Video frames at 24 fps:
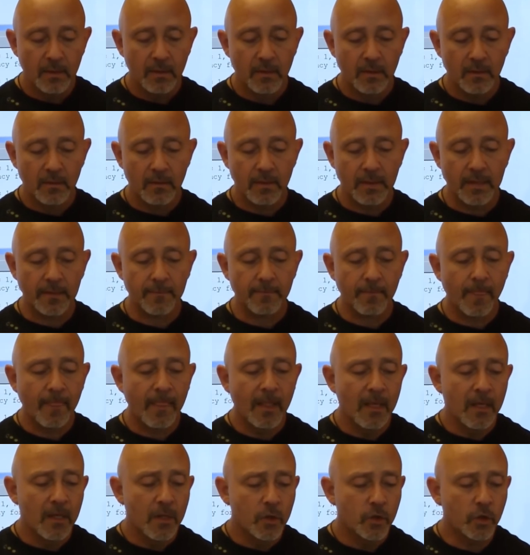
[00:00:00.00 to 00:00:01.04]
All right.
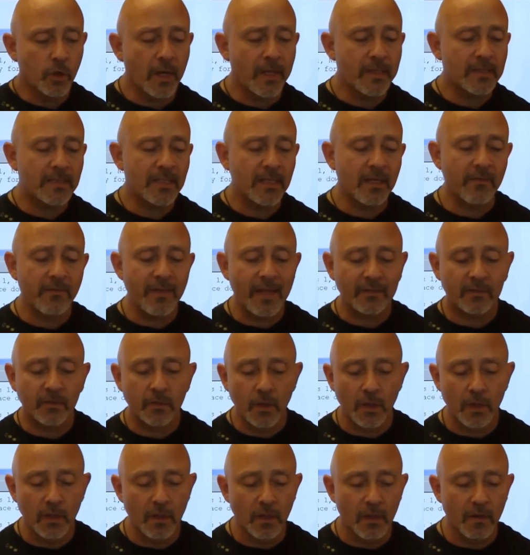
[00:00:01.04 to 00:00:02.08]
So let's see if that's good
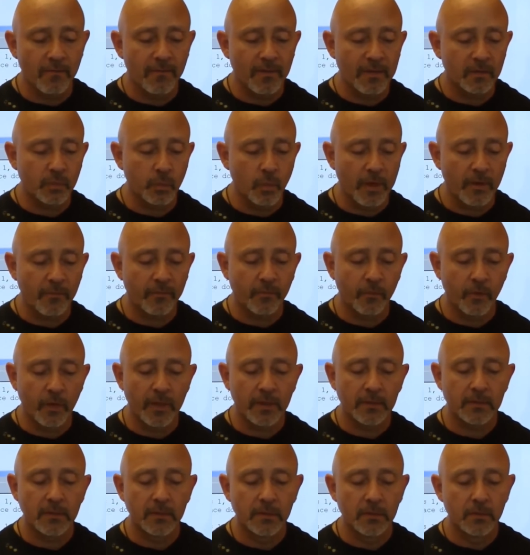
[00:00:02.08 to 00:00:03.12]
enough. Let's wait for it
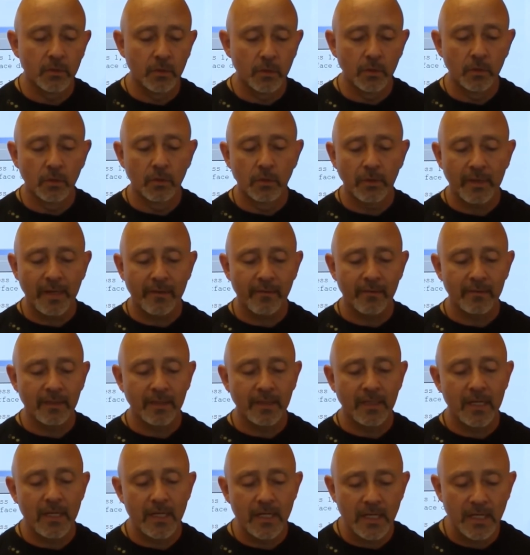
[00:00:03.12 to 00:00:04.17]
to do everything
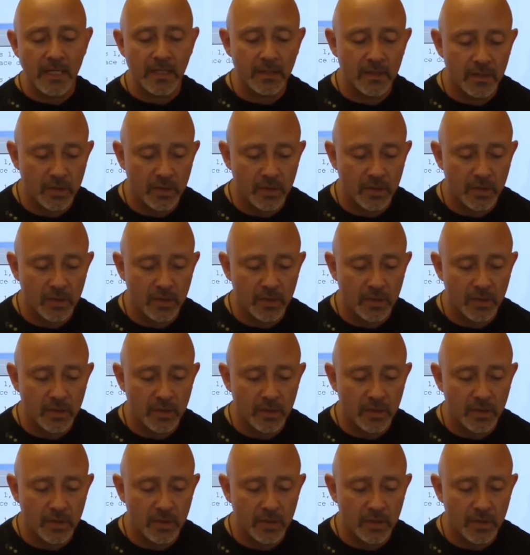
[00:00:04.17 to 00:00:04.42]
it needs